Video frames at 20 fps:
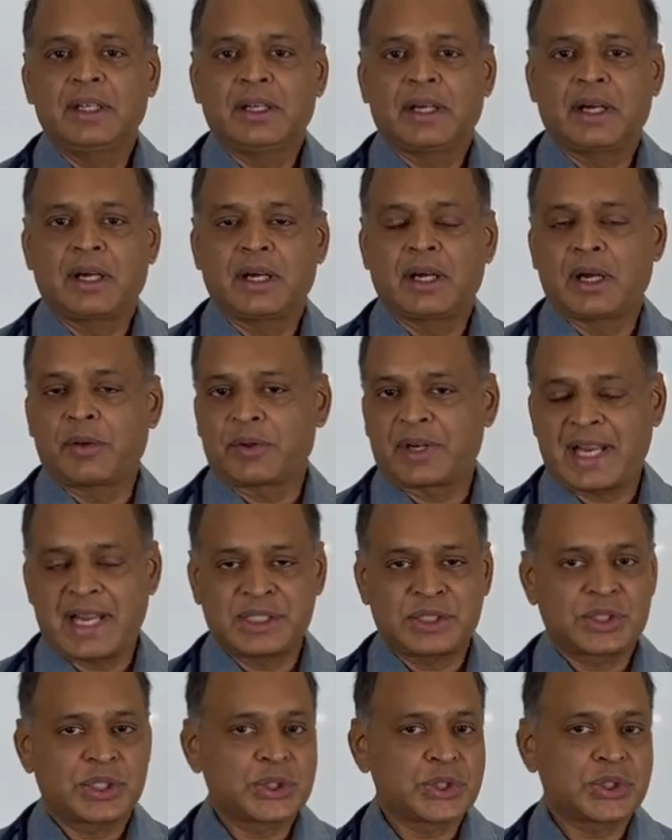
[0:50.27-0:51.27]
Our
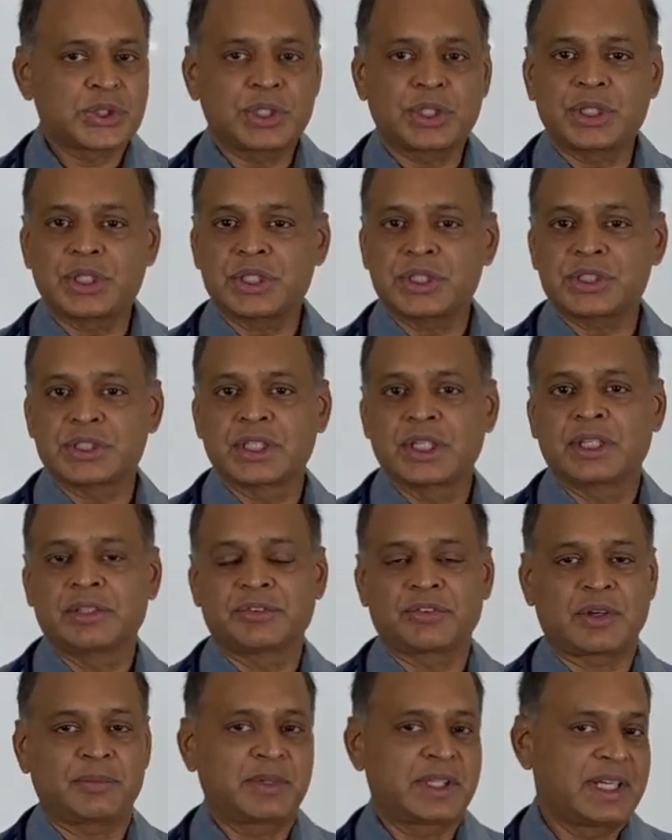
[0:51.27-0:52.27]
ancestors,
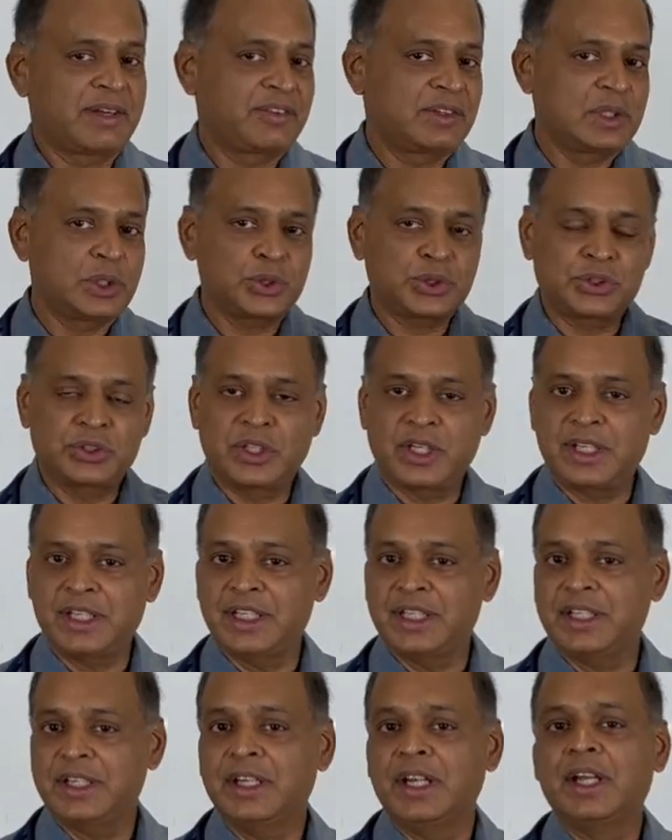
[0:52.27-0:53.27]
from an
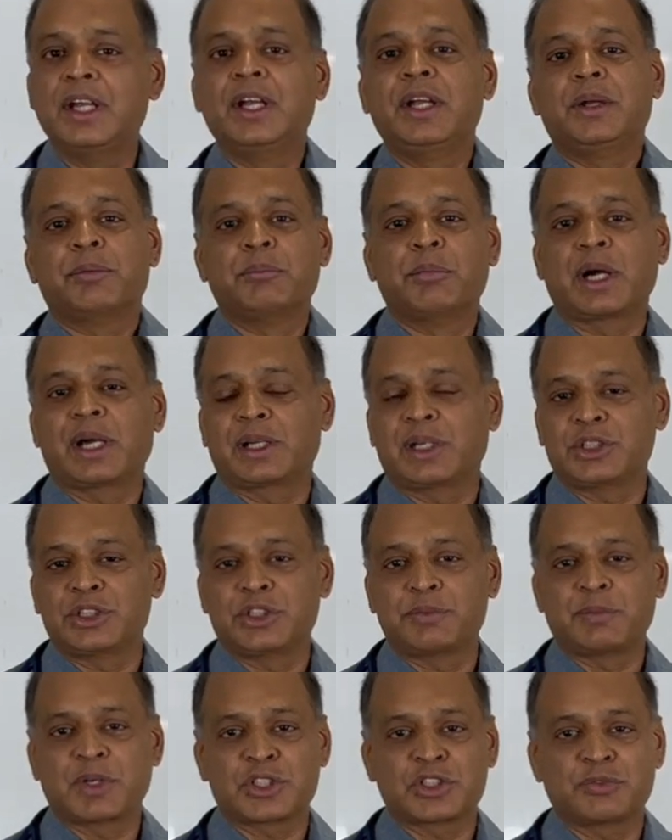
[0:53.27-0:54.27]
evolutionary
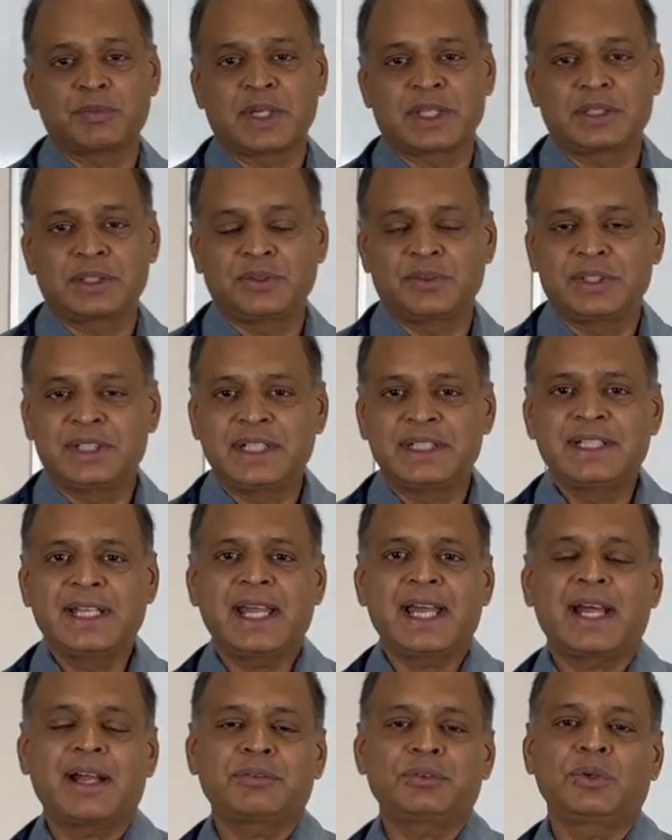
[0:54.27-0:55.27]
biology perspective, did they
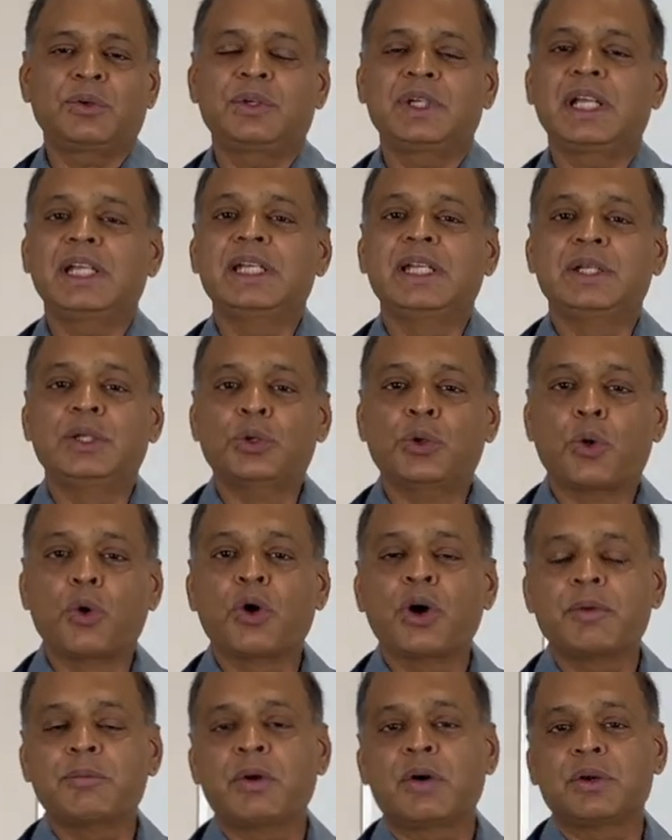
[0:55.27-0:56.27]
have to really
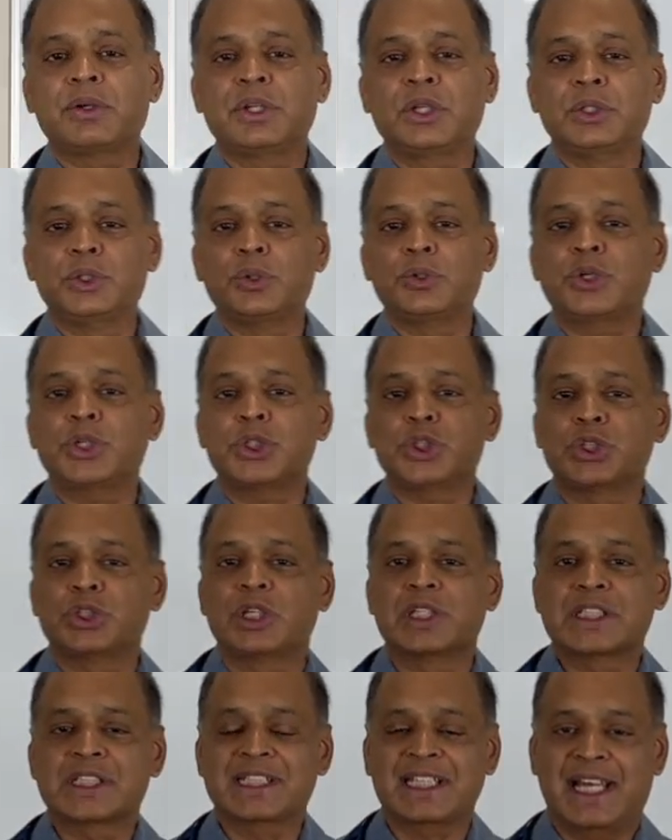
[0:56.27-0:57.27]
know about the
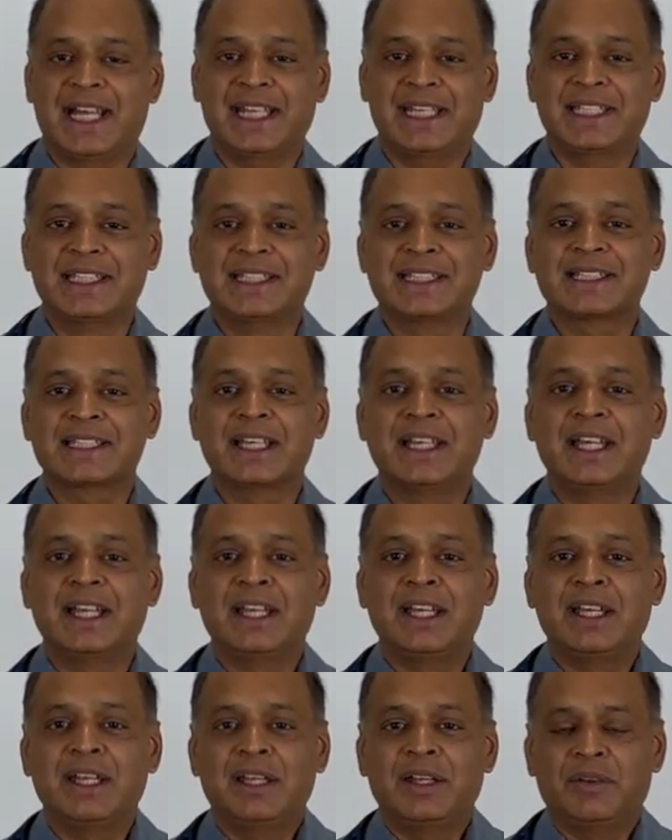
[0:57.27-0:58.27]
nutritional science
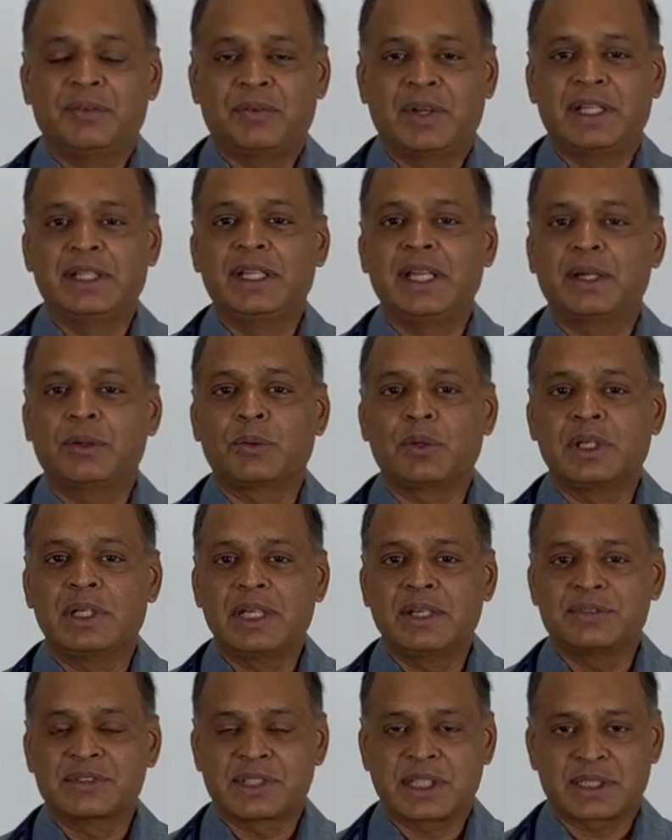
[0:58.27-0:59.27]
when they could
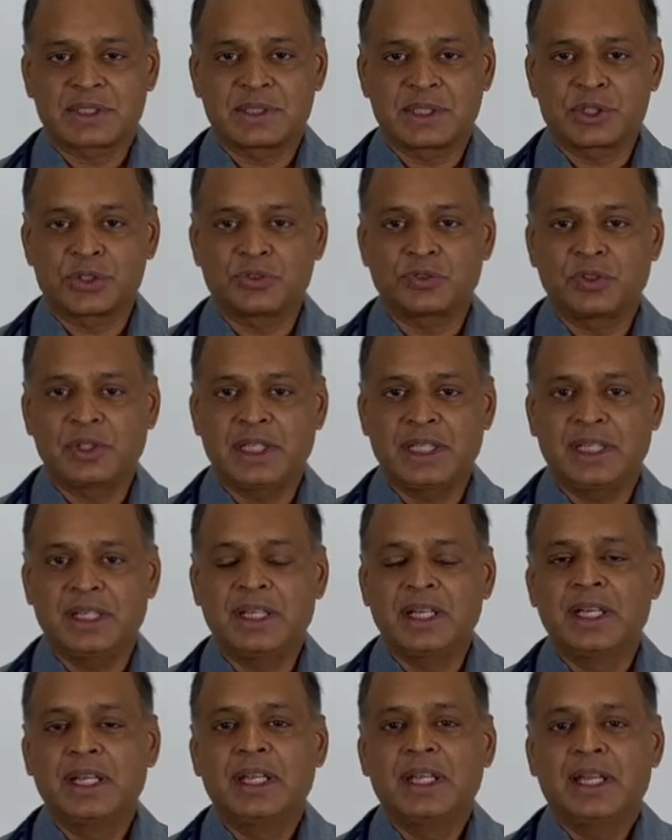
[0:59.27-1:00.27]
live successfully
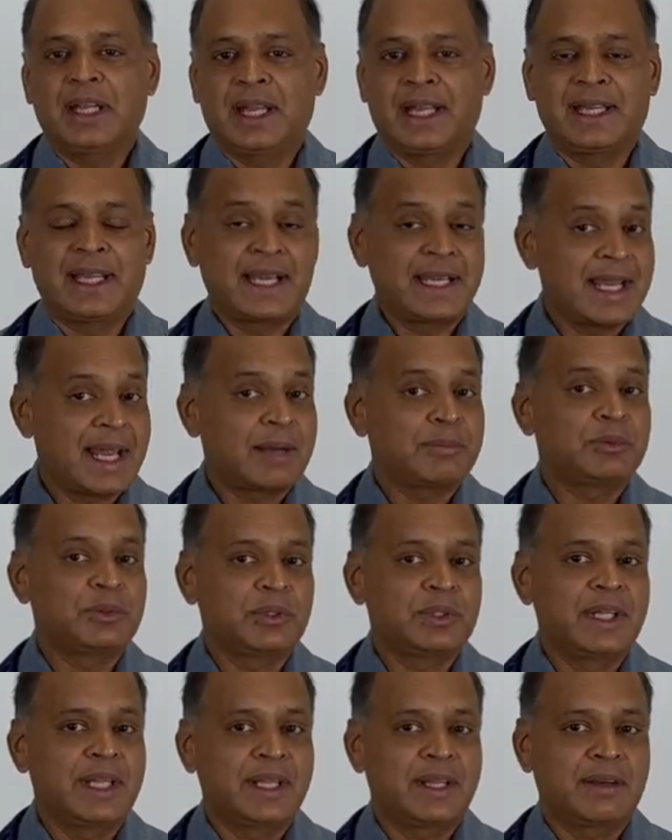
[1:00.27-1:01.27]
and adapt
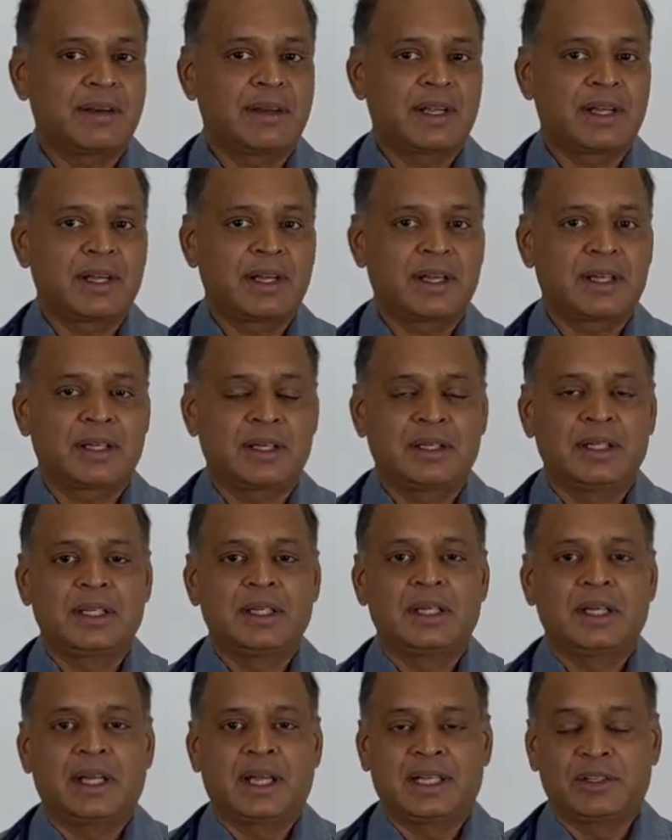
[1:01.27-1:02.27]
to their
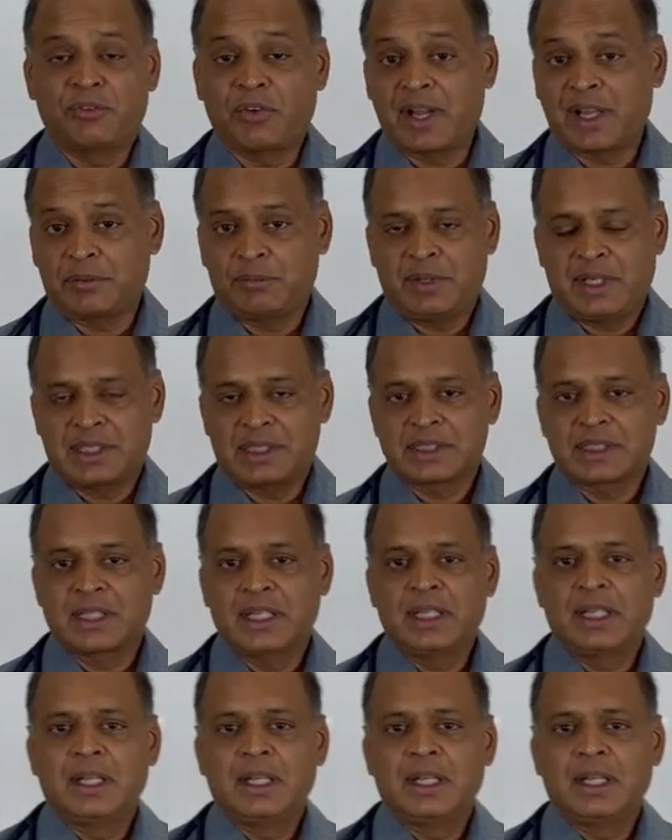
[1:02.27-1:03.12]
environments?